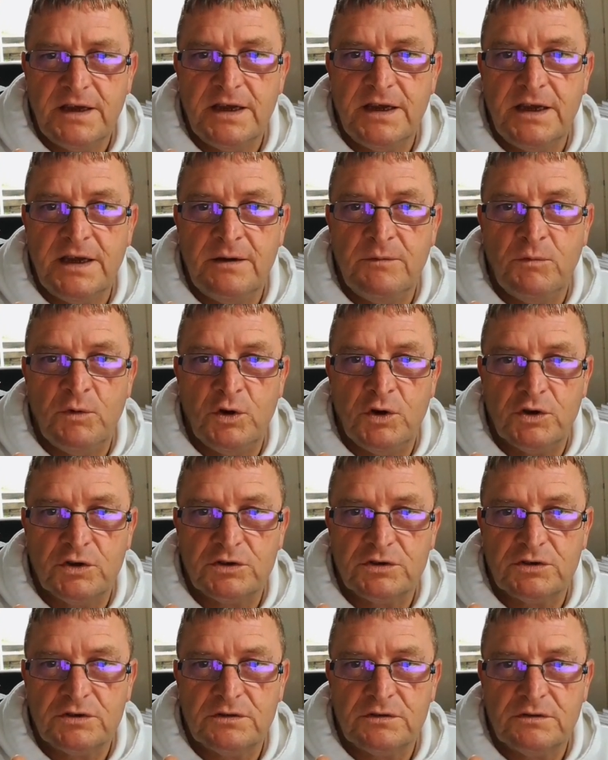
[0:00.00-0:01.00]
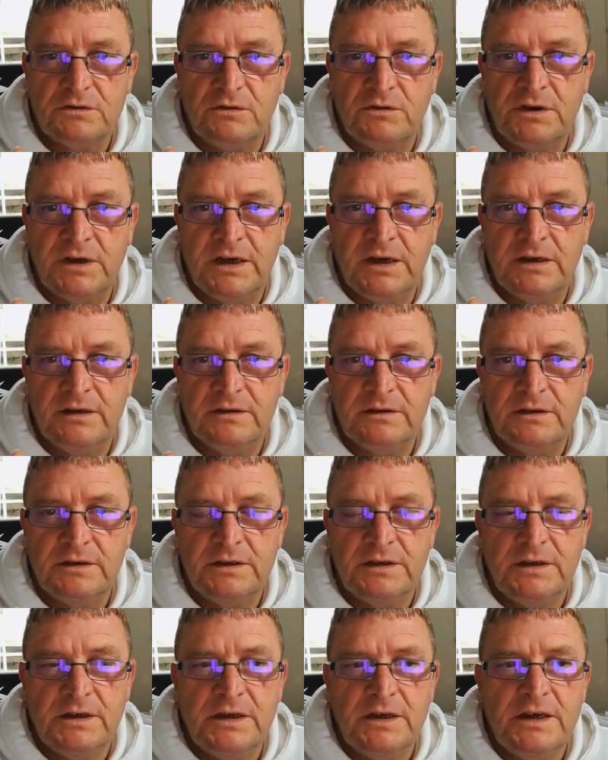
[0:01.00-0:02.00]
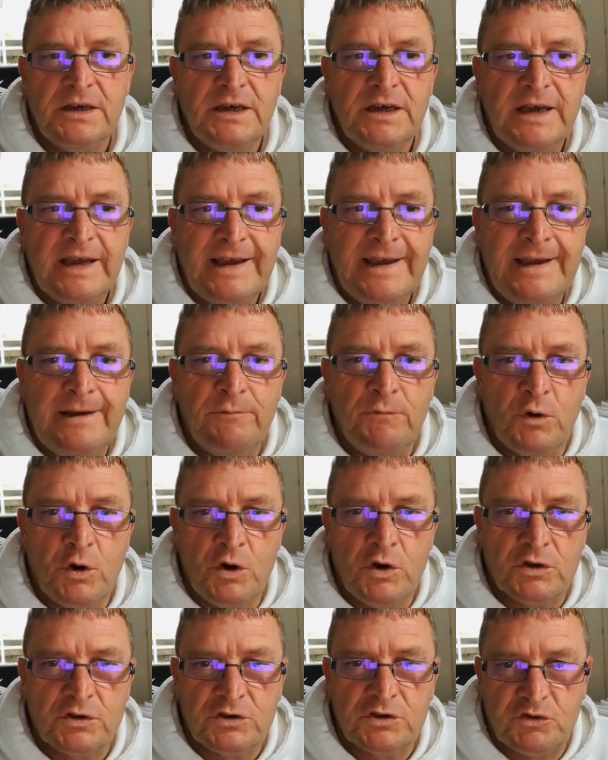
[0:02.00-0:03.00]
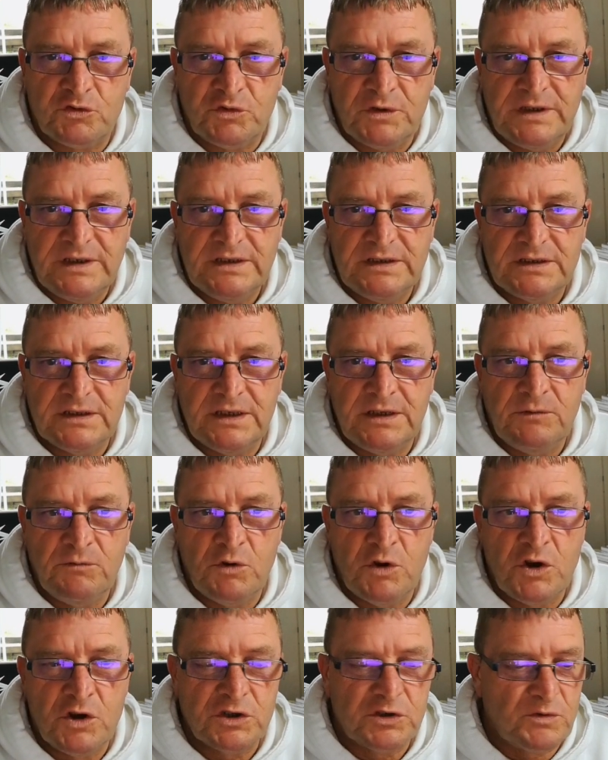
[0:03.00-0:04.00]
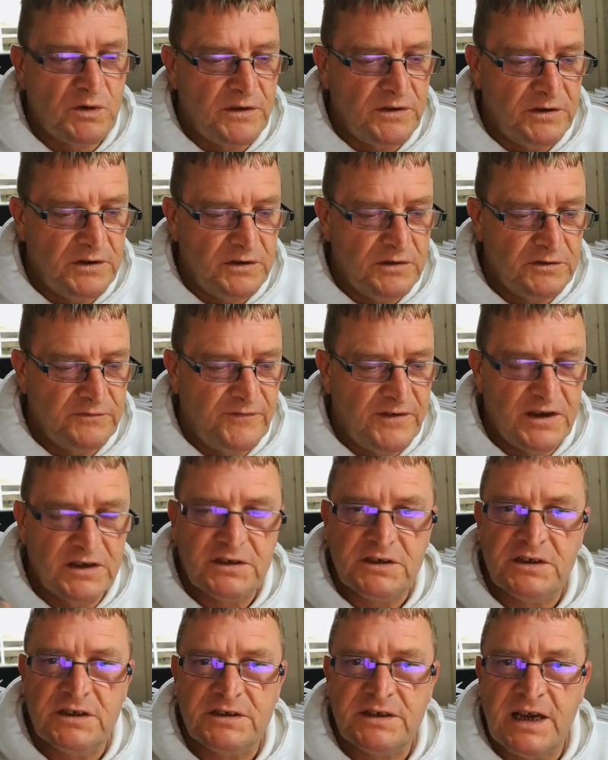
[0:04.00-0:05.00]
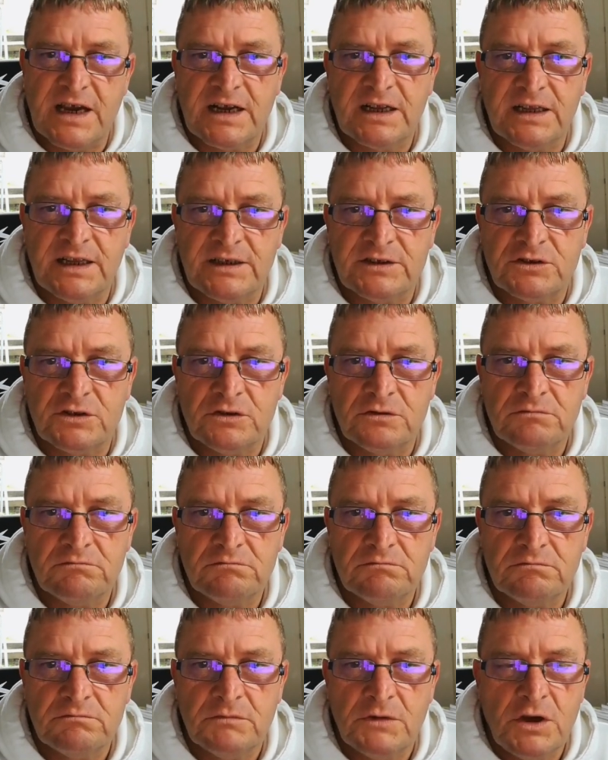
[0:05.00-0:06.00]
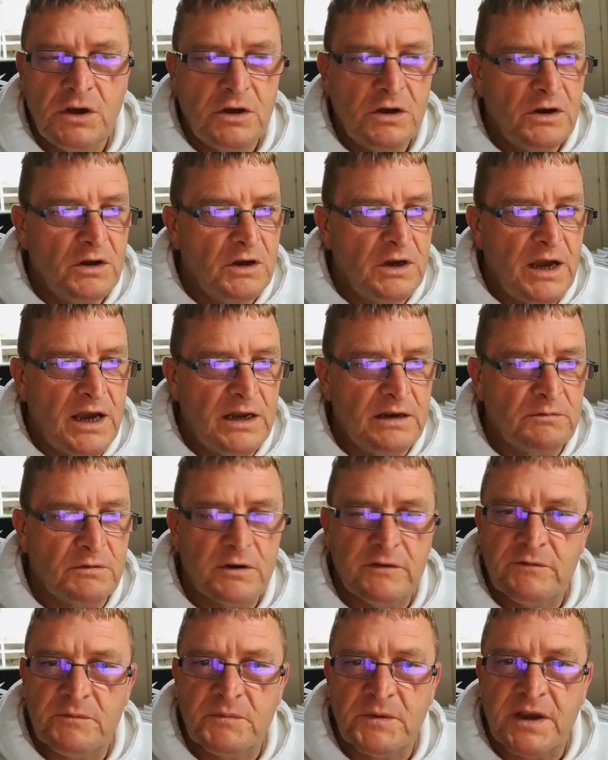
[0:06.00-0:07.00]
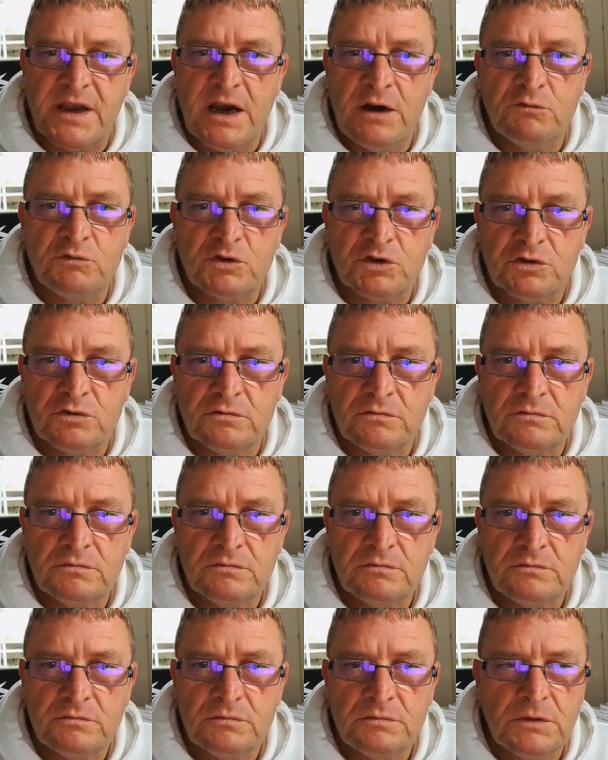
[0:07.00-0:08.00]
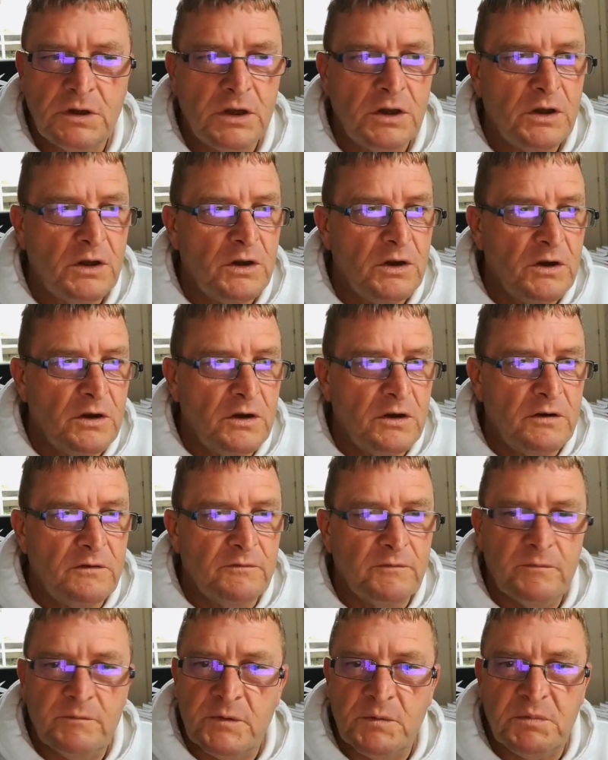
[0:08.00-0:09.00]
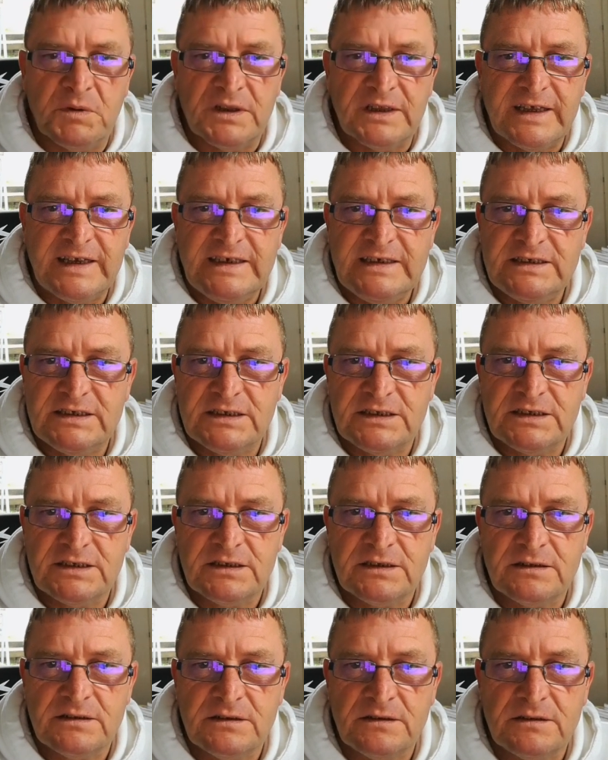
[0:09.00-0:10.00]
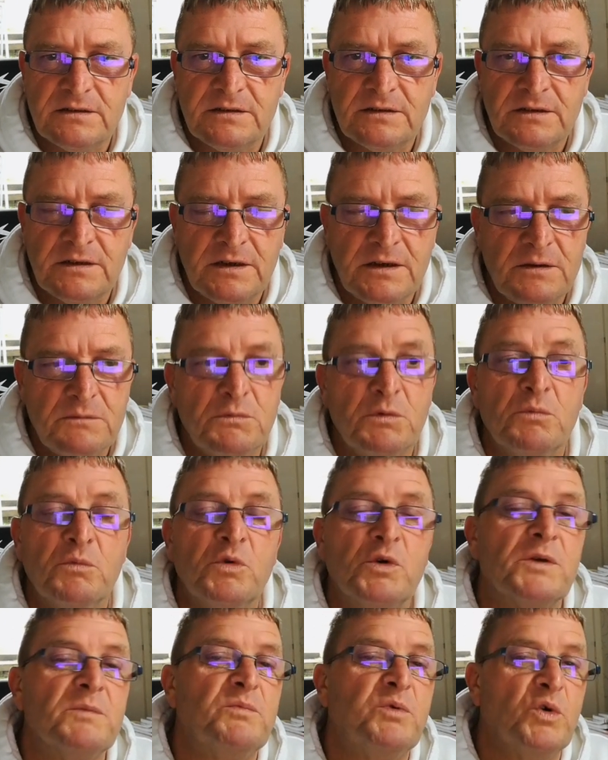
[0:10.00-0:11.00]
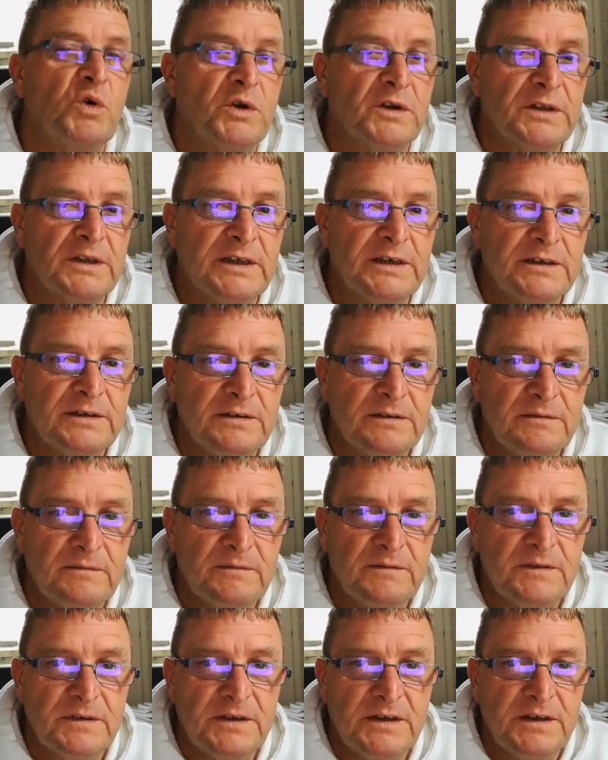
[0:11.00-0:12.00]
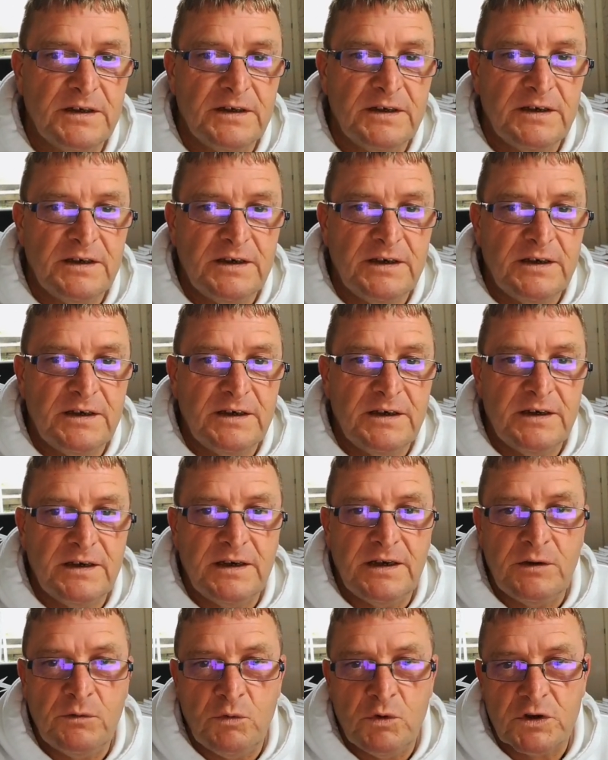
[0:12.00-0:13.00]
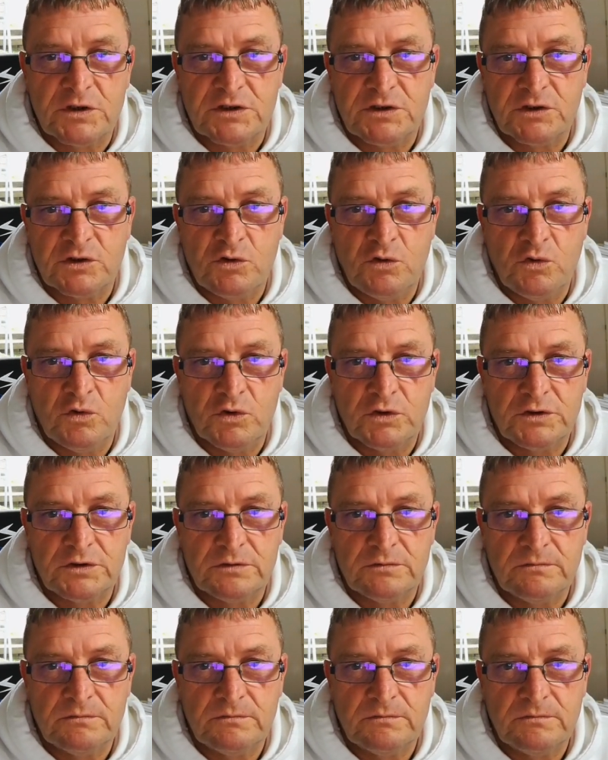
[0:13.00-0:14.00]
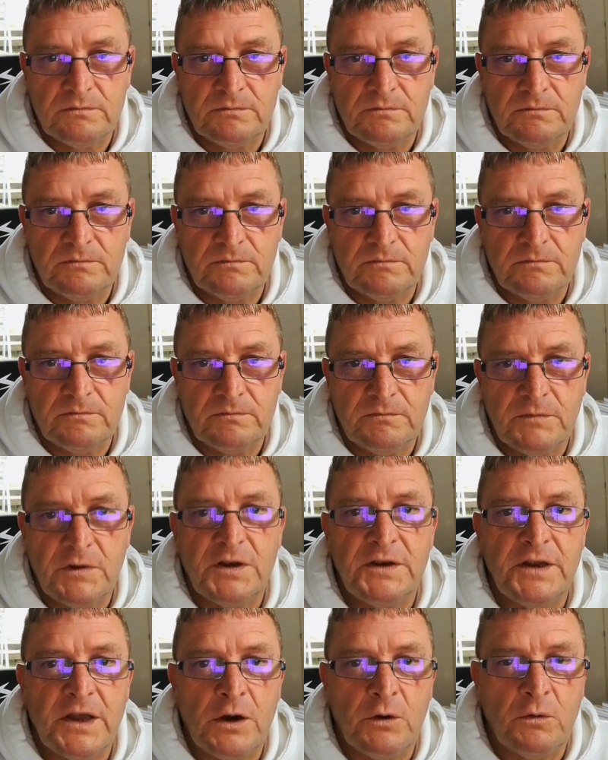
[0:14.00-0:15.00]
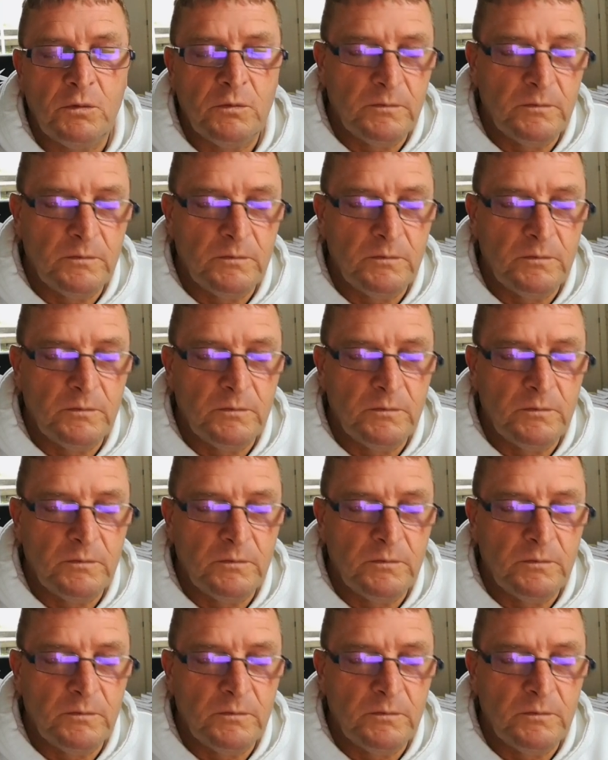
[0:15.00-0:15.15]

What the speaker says: It works, okay? It works a treat. It works whether you're facing a debt collector, anybody from the council, from the police. More importantly, it works in the court. Now,